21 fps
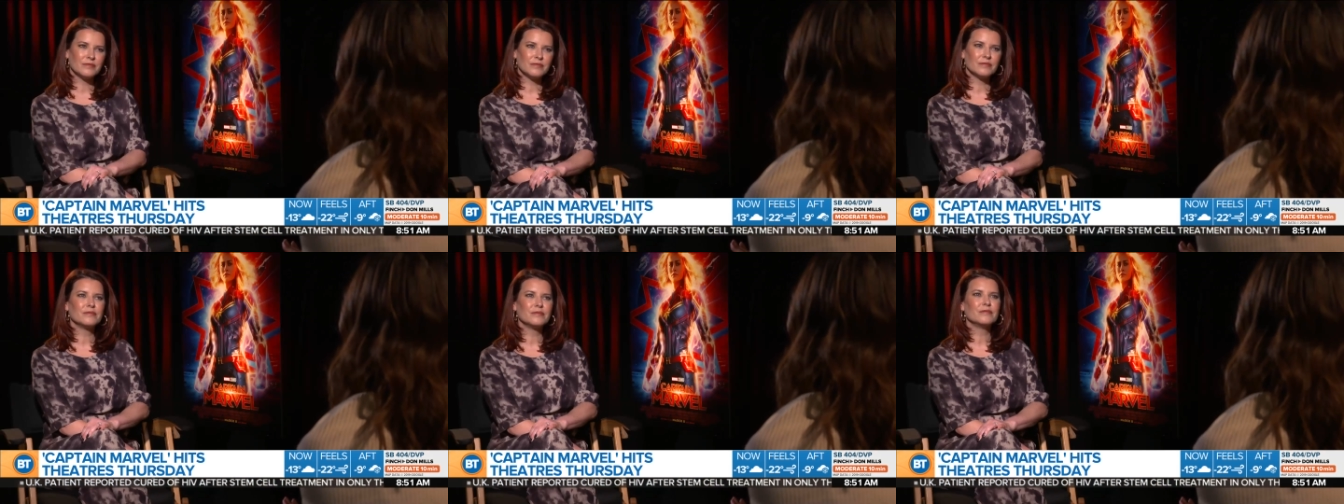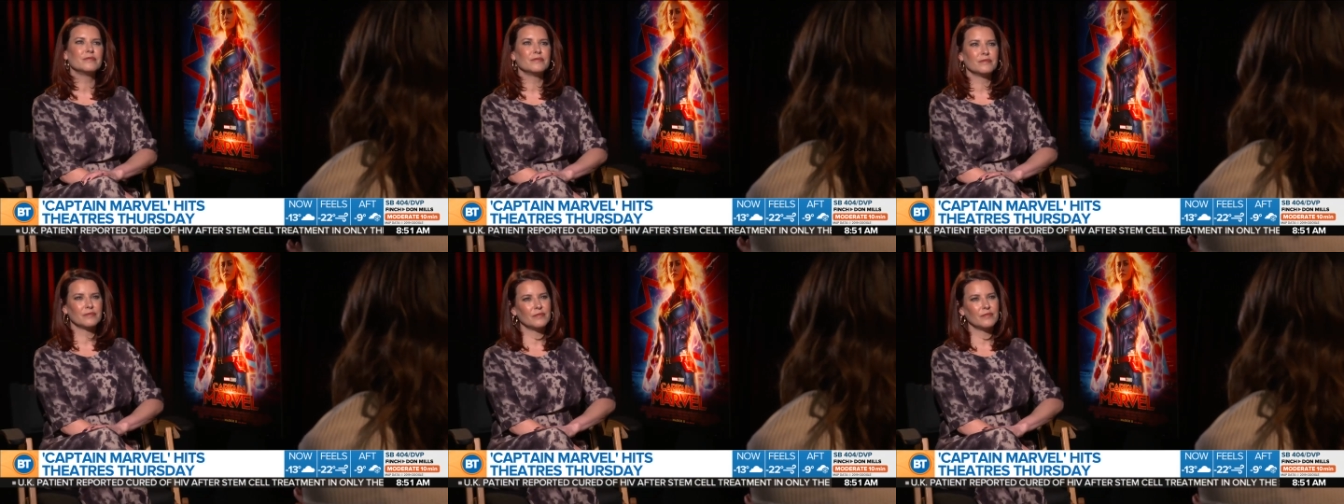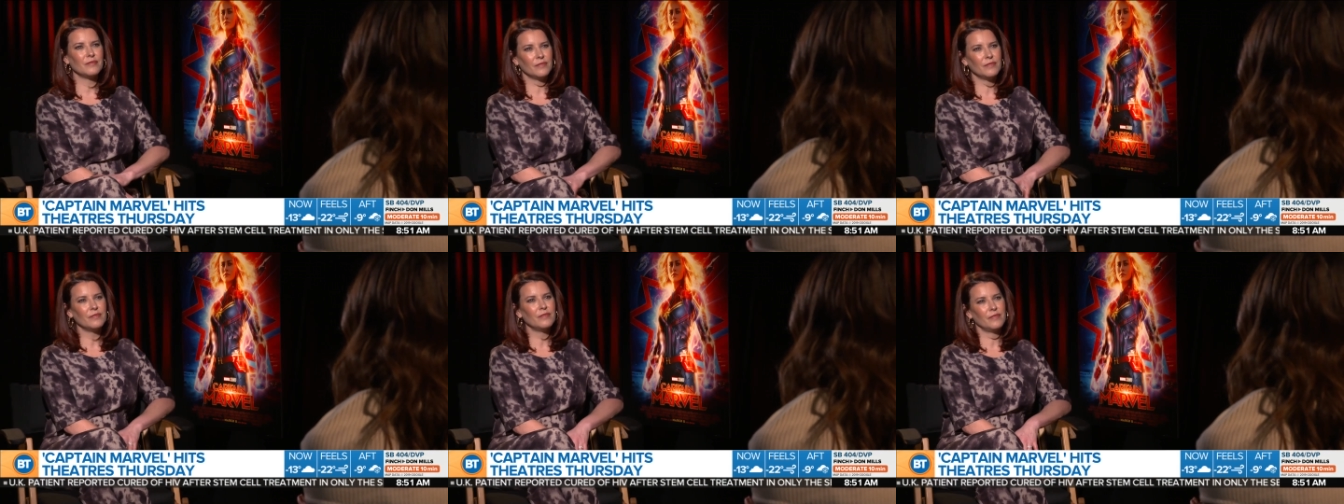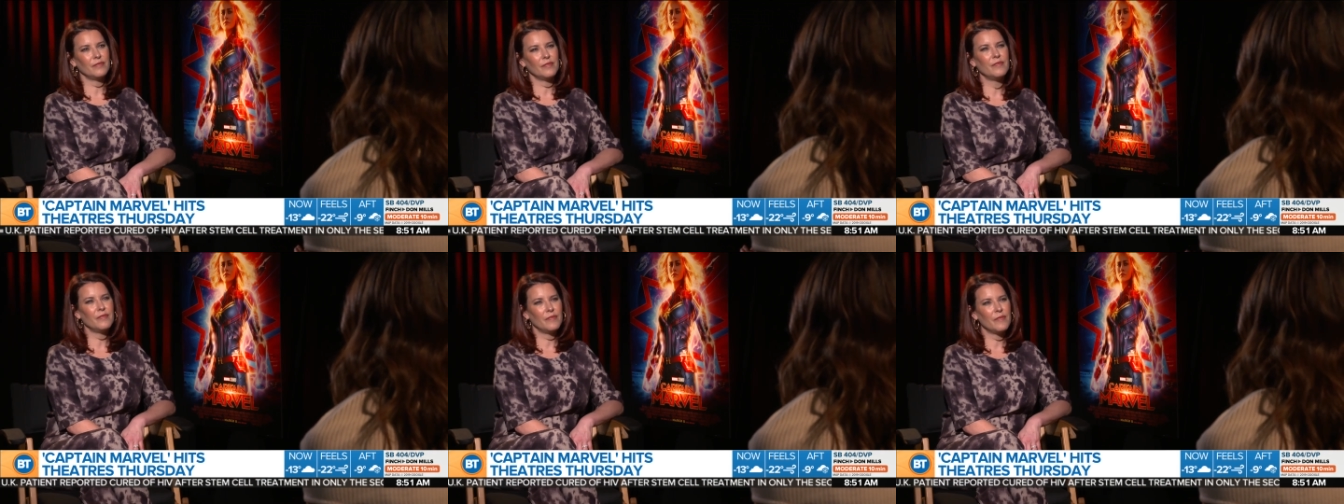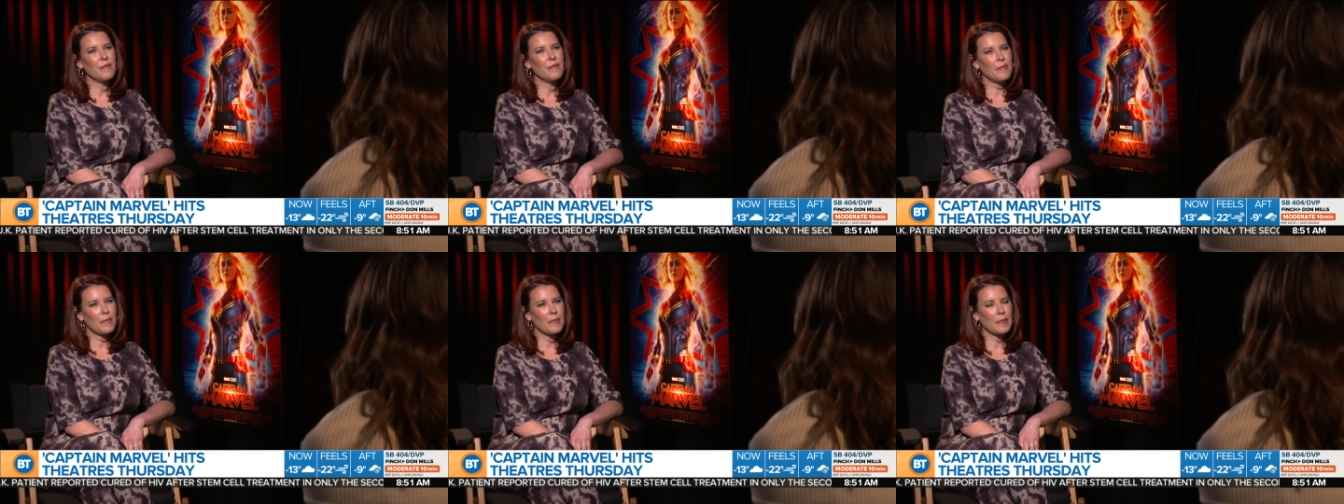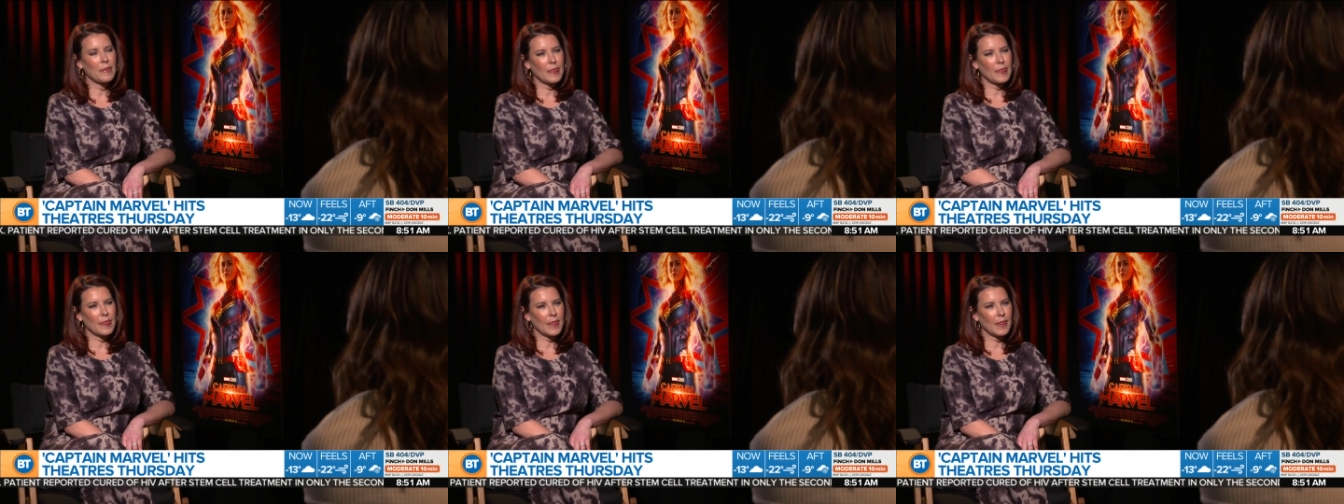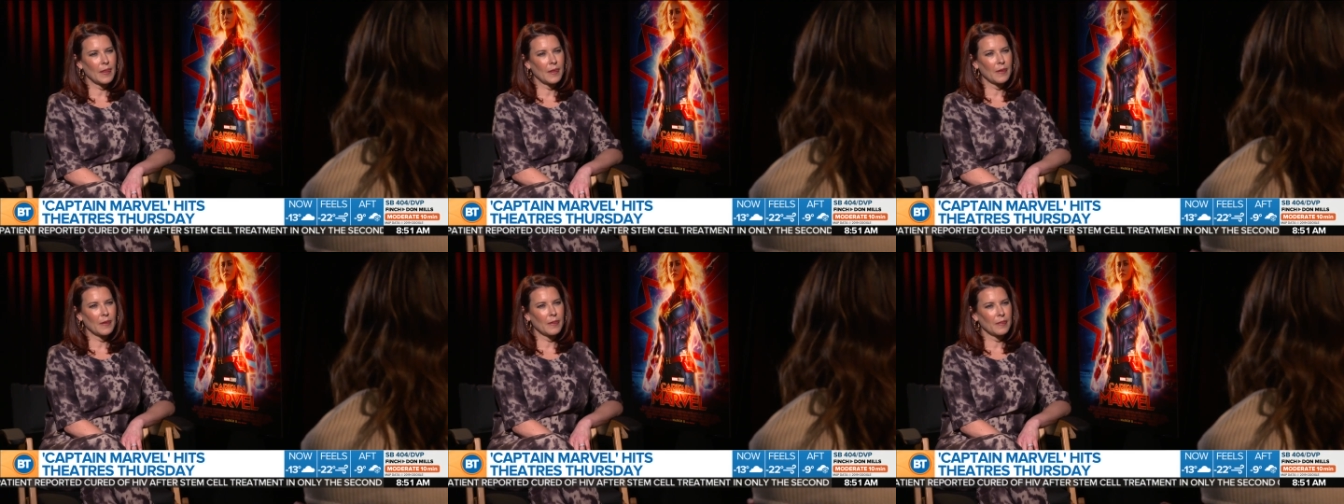as, as a child. Even
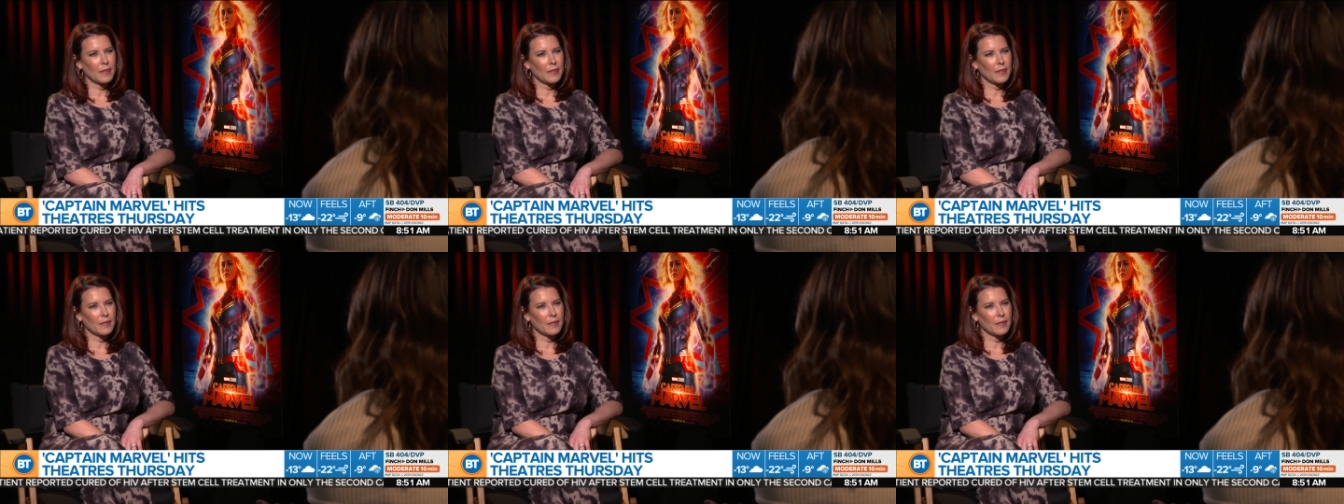when things